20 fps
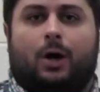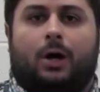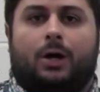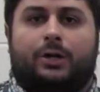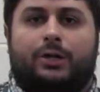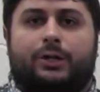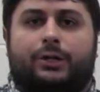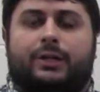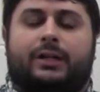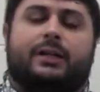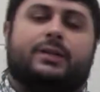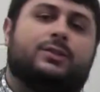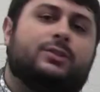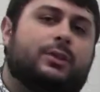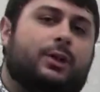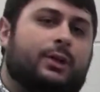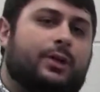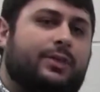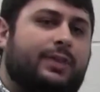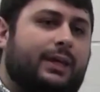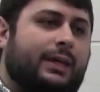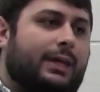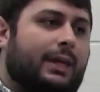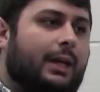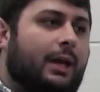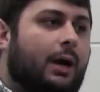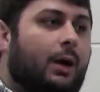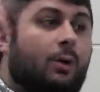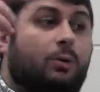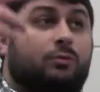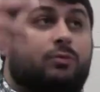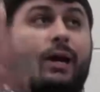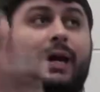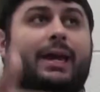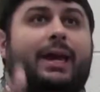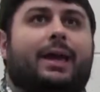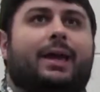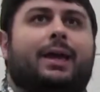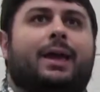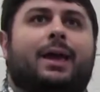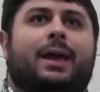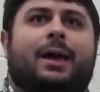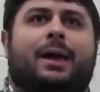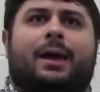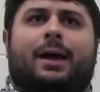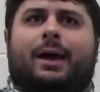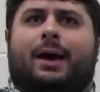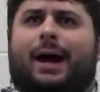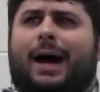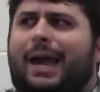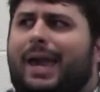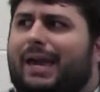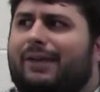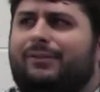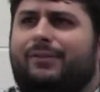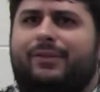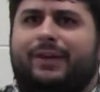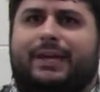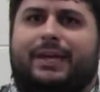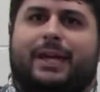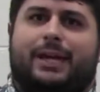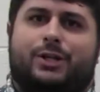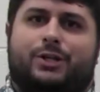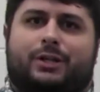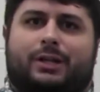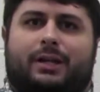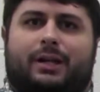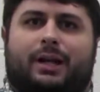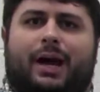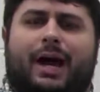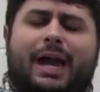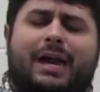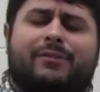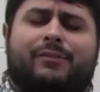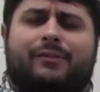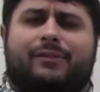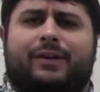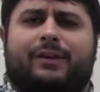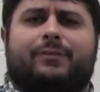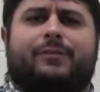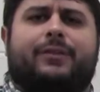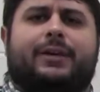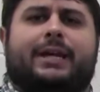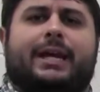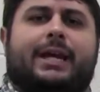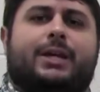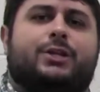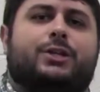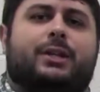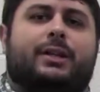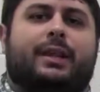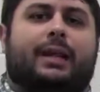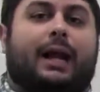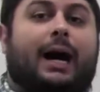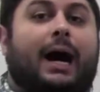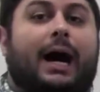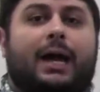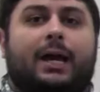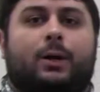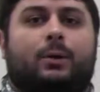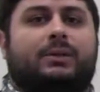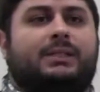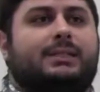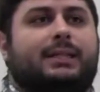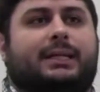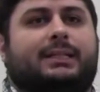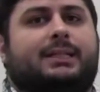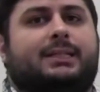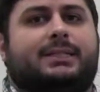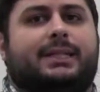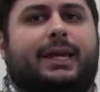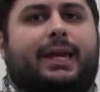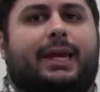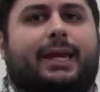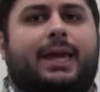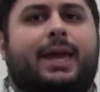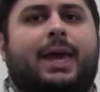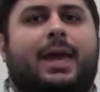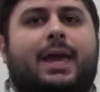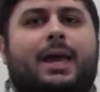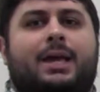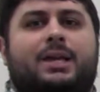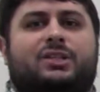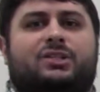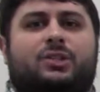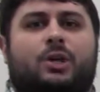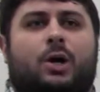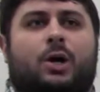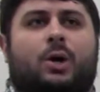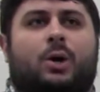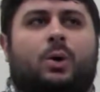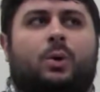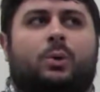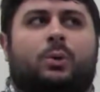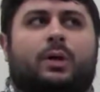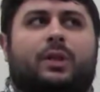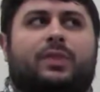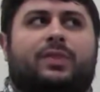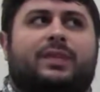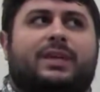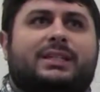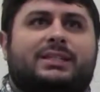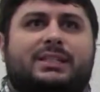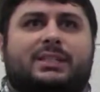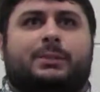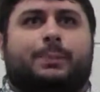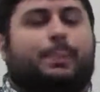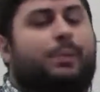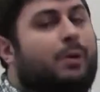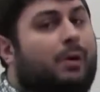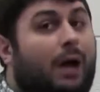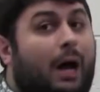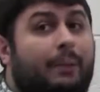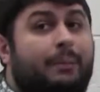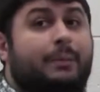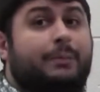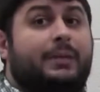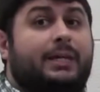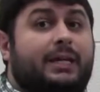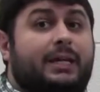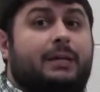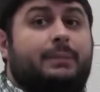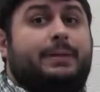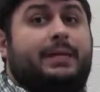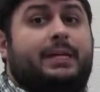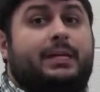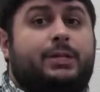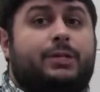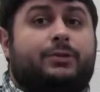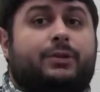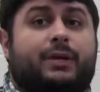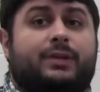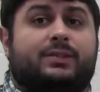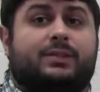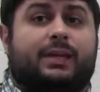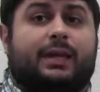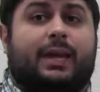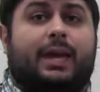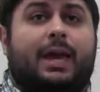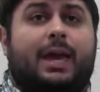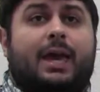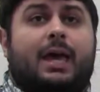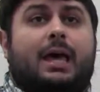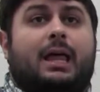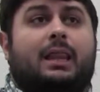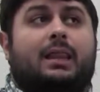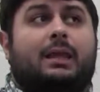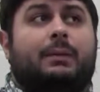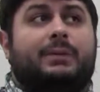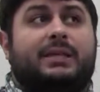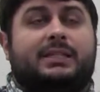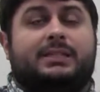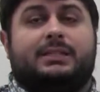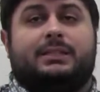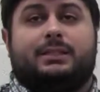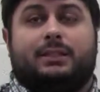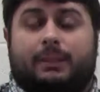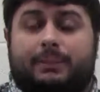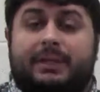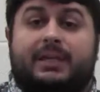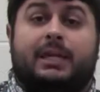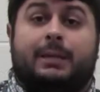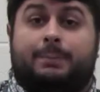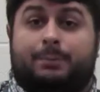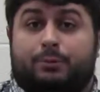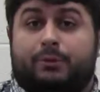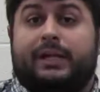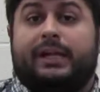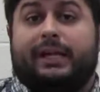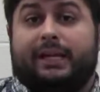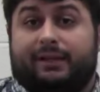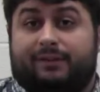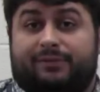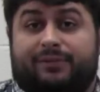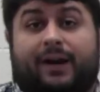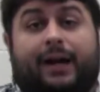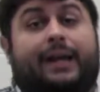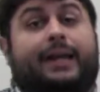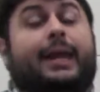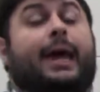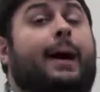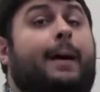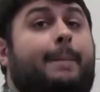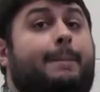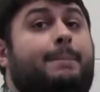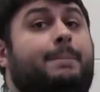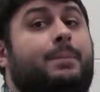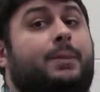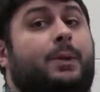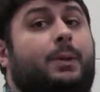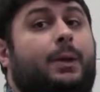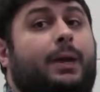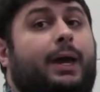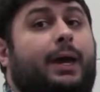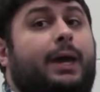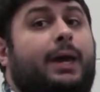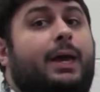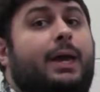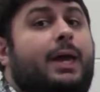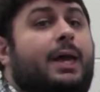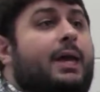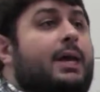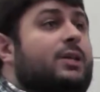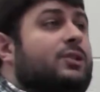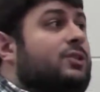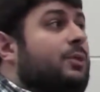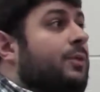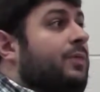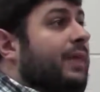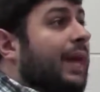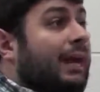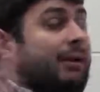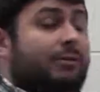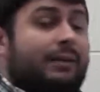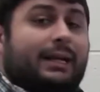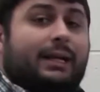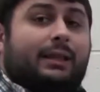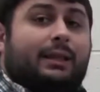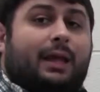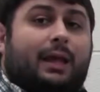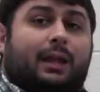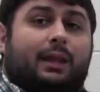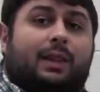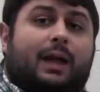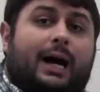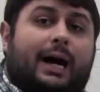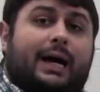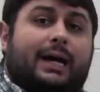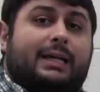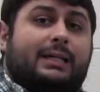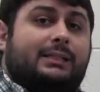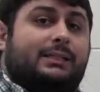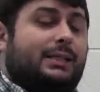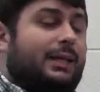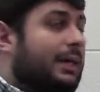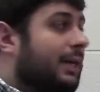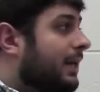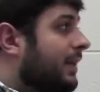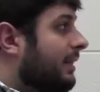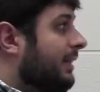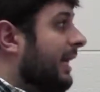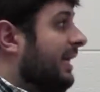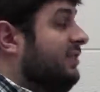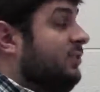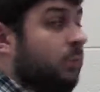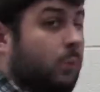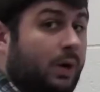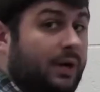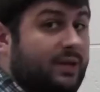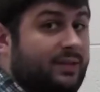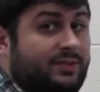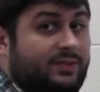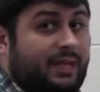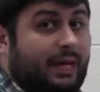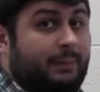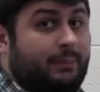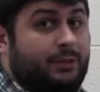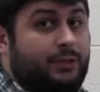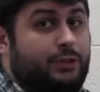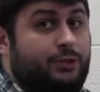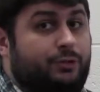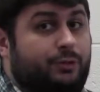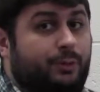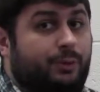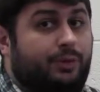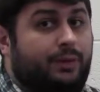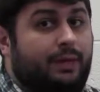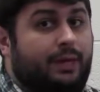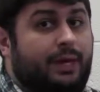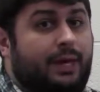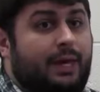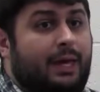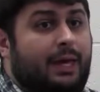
are you're going to start thinking, oh right, I have a vacation. I have a favorite vacation that I always like to take. So this is probably going to be interesting. Let me keep reading and find out. Okay. So therein lies, that's one established truth,